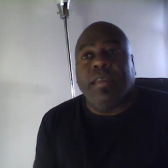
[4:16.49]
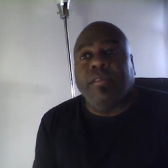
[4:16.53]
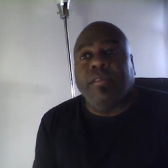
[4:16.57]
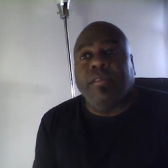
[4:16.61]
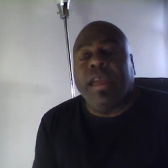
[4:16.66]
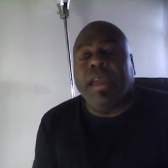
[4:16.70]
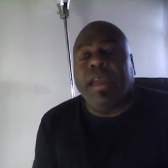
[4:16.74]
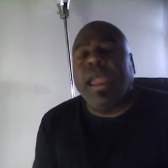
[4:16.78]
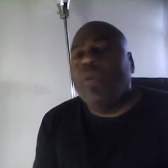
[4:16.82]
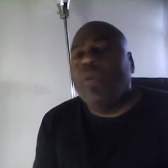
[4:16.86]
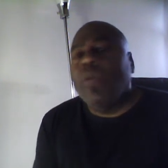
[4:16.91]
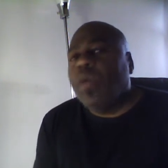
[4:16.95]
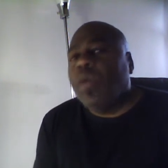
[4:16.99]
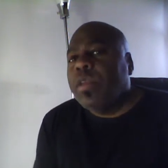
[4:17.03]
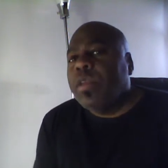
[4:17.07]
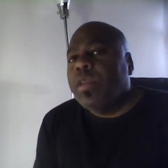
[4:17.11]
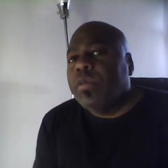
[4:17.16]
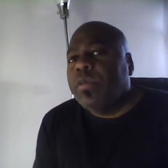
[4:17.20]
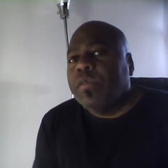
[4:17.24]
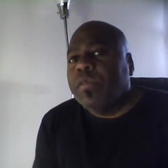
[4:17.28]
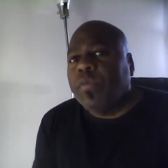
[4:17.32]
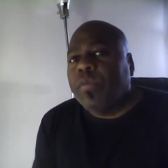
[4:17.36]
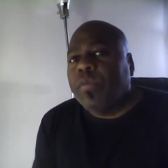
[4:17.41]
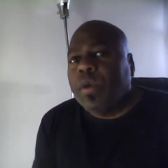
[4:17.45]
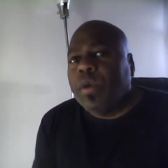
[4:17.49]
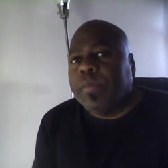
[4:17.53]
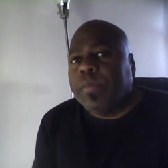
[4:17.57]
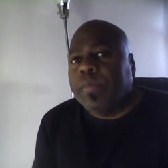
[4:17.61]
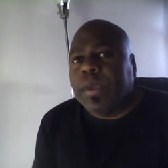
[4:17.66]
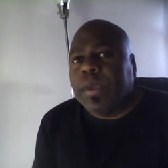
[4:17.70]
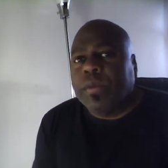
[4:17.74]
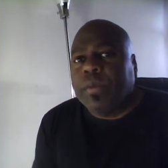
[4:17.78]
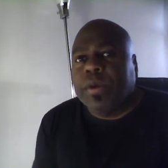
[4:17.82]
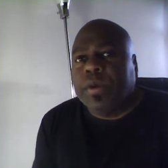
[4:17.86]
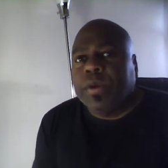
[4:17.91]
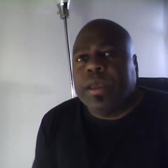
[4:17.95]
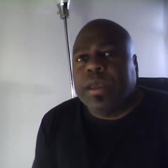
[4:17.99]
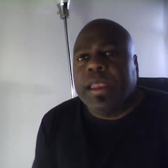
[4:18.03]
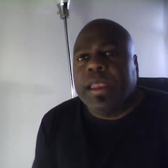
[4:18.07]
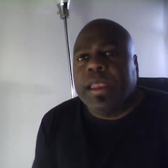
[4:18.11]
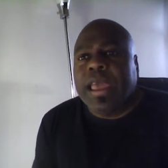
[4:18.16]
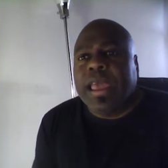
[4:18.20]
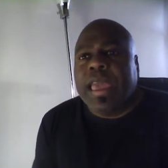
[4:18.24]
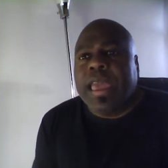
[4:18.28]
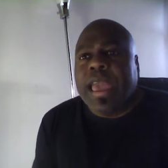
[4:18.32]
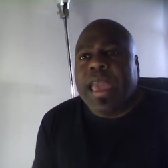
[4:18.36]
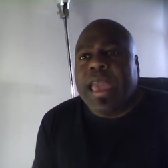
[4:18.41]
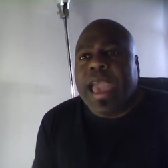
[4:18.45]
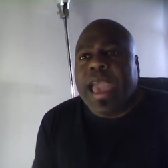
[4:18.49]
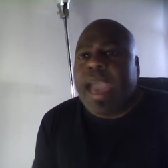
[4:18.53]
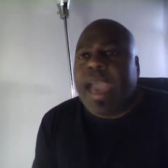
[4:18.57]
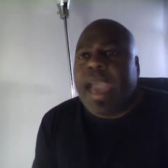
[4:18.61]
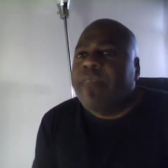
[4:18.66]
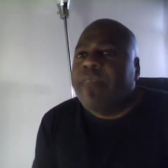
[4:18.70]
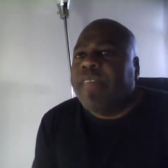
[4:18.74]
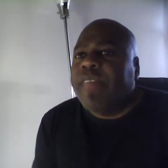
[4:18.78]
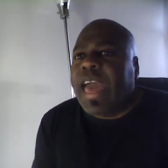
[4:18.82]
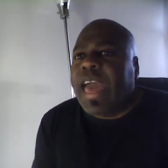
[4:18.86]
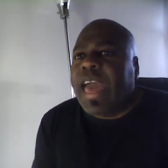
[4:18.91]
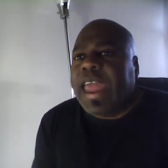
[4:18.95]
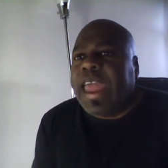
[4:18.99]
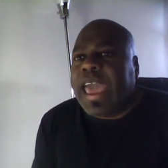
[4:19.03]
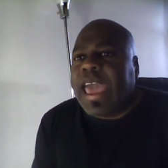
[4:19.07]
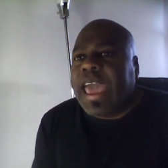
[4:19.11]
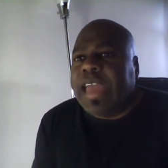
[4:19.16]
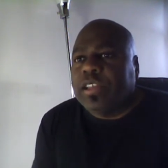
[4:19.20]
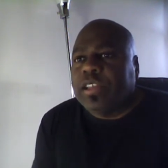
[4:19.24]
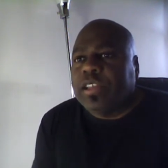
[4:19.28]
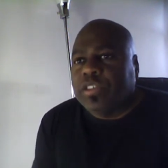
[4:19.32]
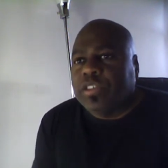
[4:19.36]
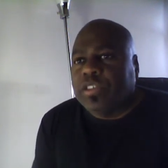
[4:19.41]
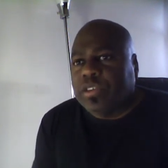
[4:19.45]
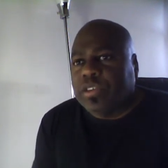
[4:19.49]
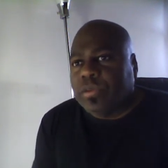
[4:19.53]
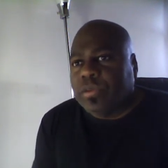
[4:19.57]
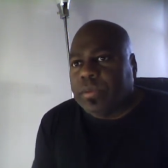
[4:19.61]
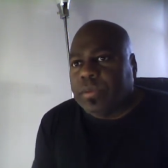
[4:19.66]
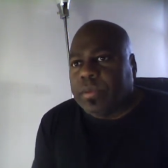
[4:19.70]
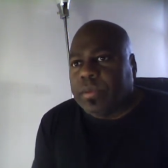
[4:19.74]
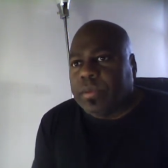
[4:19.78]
Right? I wonder if Whoopi would have that attitude.